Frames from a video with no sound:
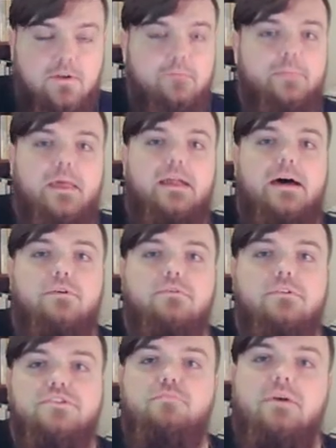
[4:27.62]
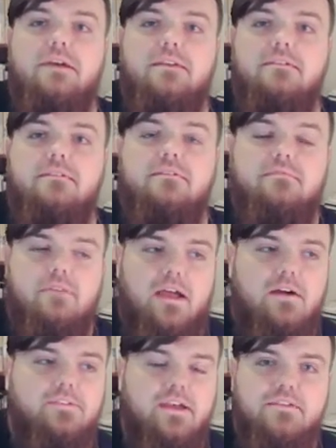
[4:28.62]
And I will explain how
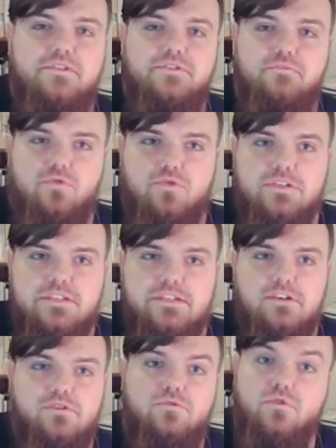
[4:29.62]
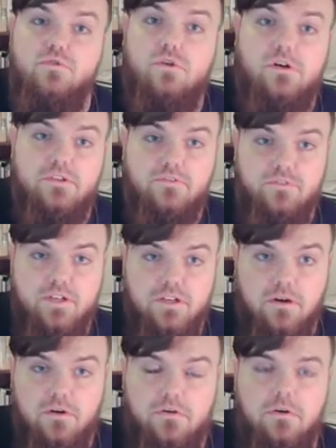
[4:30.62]
that is in more detail further on in the
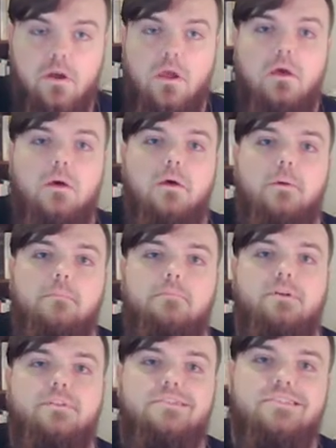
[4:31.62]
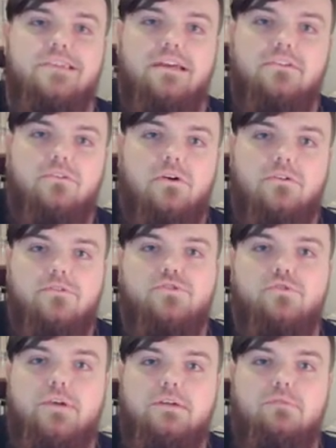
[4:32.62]
video. But the scale on our
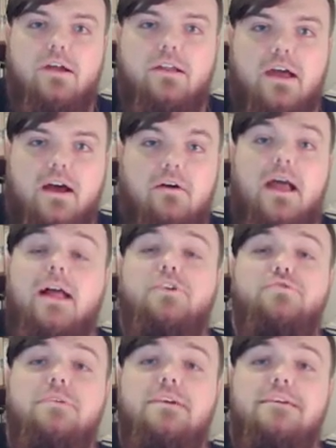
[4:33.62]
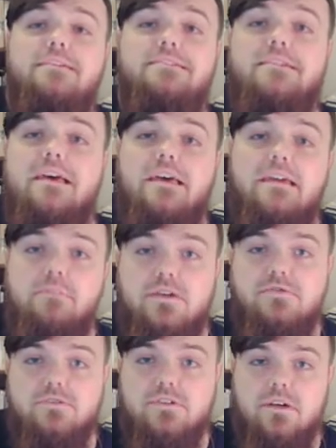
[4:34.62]
screen right now actually is the A major
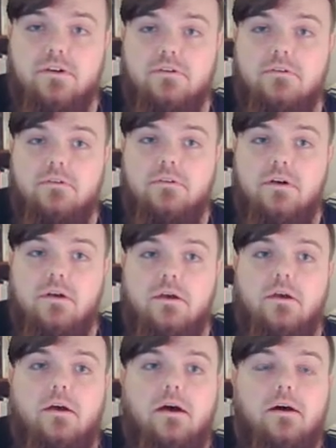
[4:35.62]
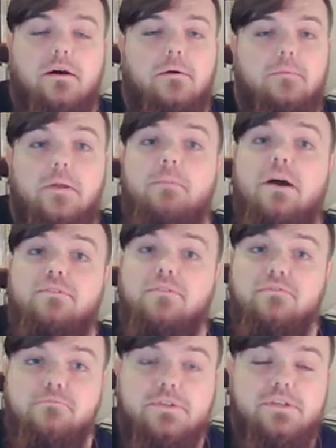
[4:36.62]
scale. And it might look
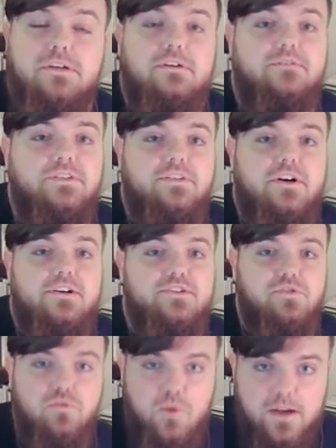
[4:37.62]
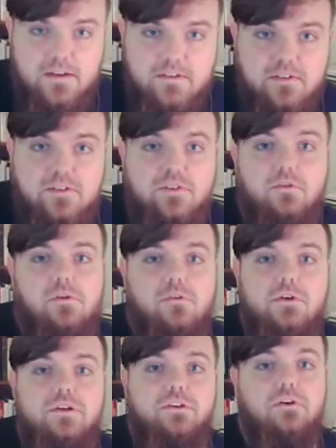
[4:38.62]
familiar. If it does, great. You already
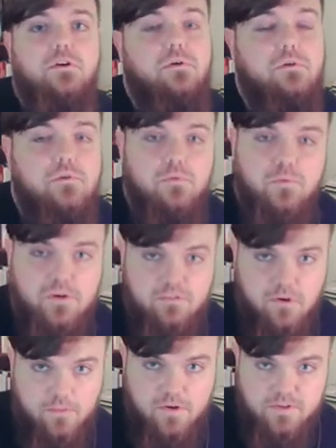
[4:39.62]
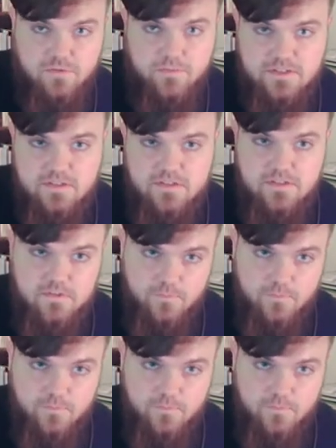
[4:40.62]
know one of our puzzle pieces.